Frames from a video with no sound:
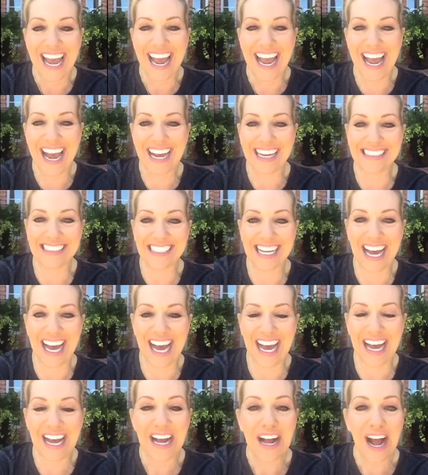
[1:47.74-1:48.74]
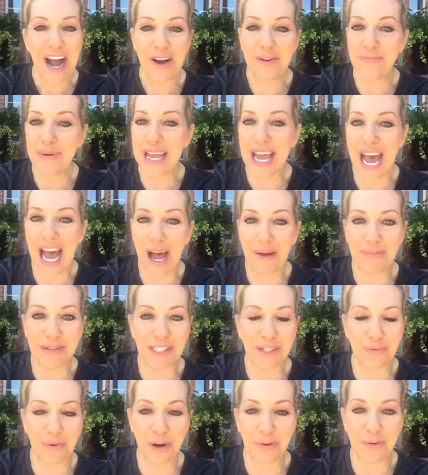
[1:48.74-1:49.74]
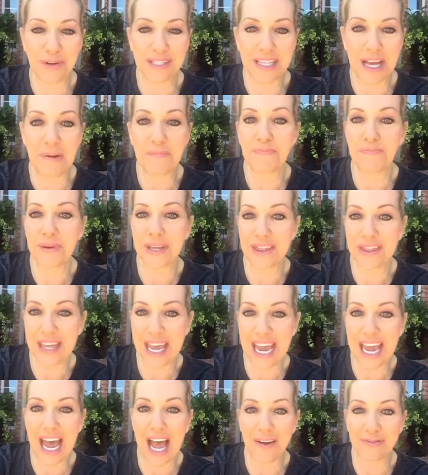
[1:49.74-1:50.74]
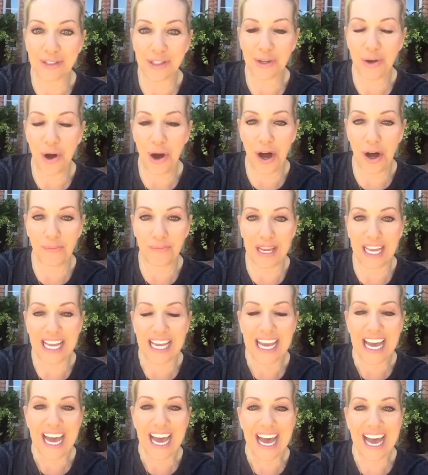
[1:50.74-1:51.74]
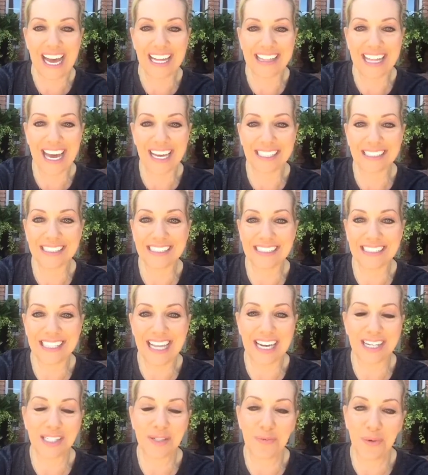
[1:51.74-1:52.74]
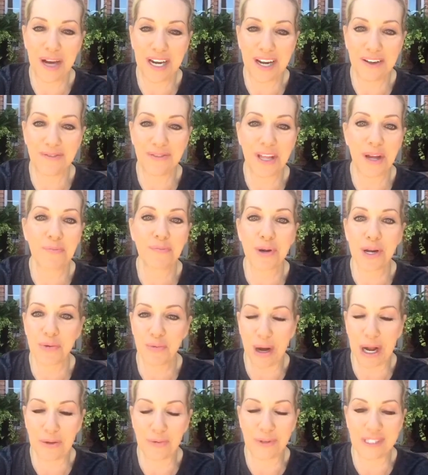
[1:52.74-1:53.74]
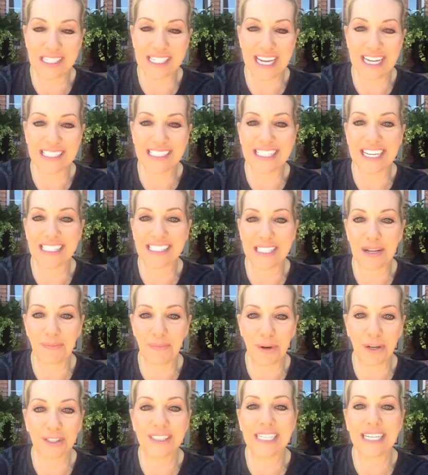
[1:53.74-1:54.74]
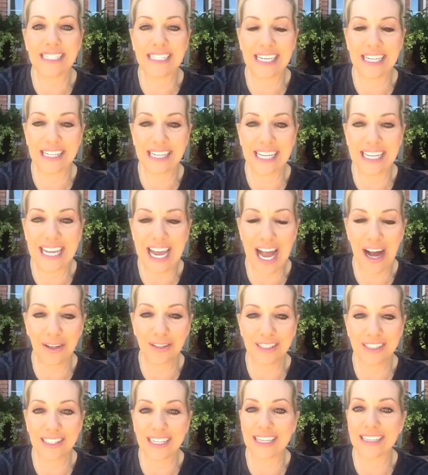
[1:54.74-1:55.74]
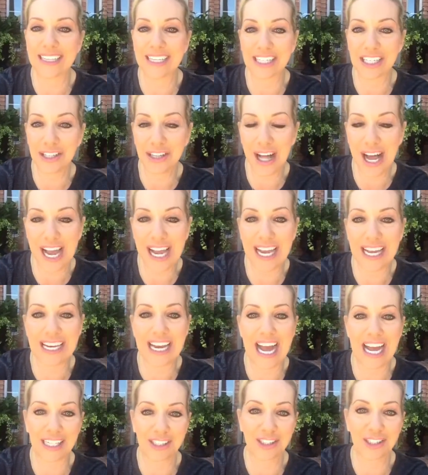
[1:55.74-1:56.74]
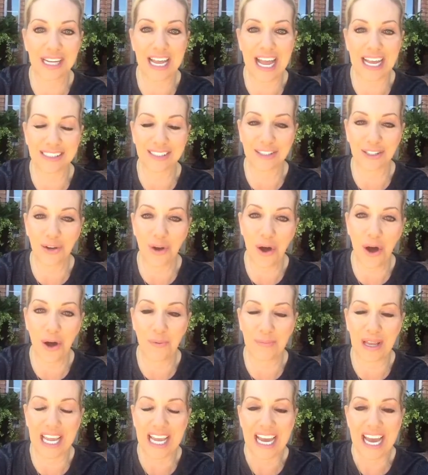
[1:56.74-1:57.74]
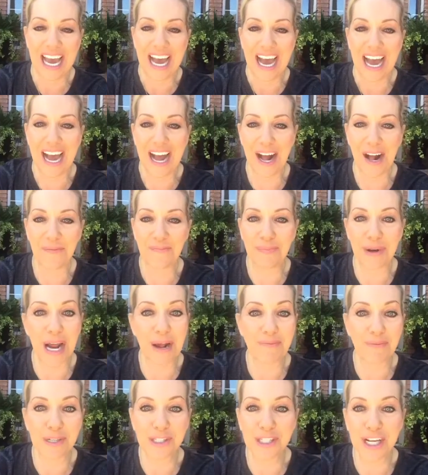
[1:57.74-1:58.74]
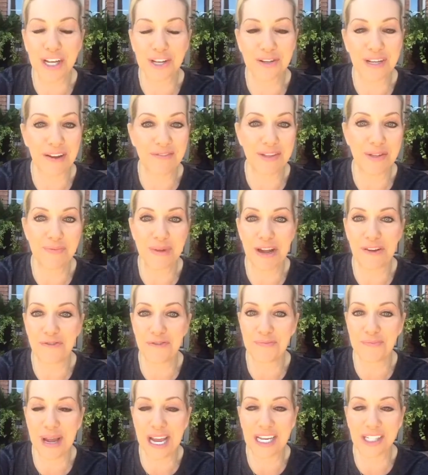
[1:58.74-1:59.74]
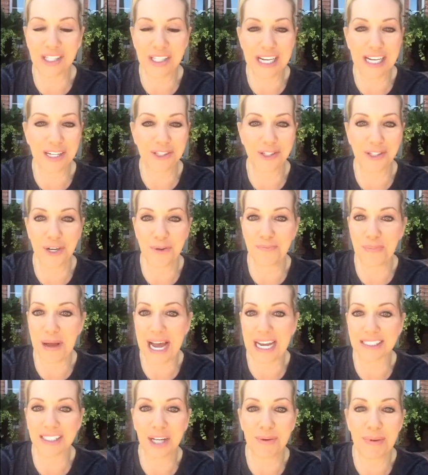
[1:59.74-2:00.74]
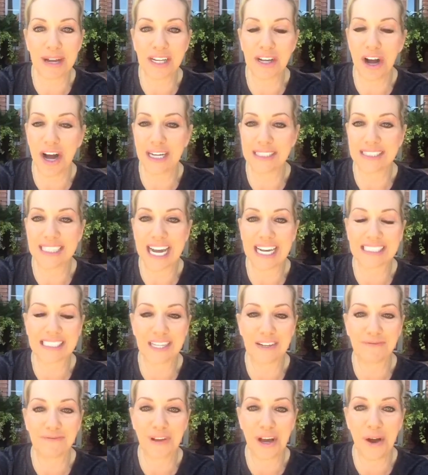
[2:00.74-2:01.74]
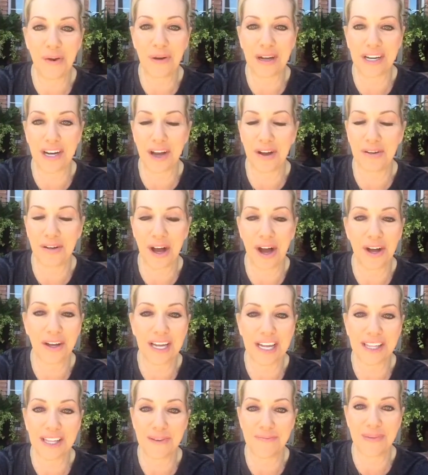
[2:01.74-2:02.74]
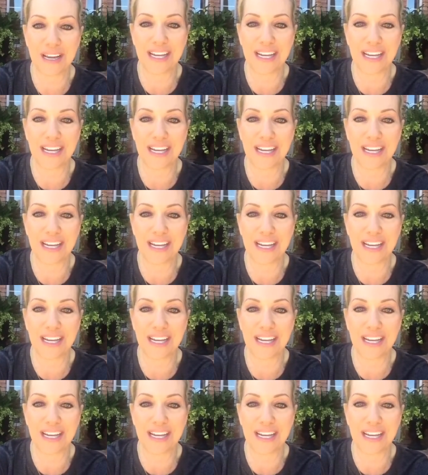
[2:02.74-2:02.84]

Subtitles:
and I would be happy to work with them, but they have to call me. That is one of the prerequisites, is the person needing counseling, the client actually has to call me. But I appreciate you giving them the information, and sure, pass on my contact info and I'll get them